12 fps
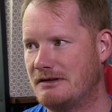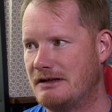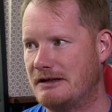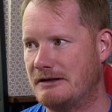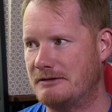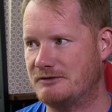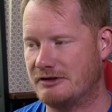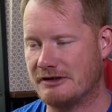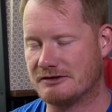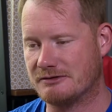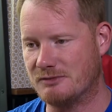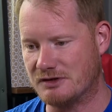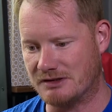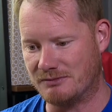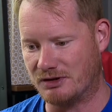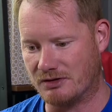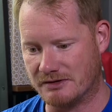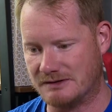their traditional music
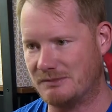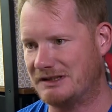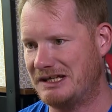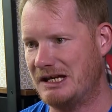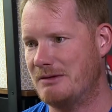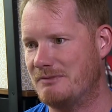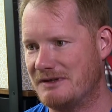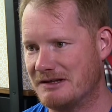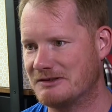because it became the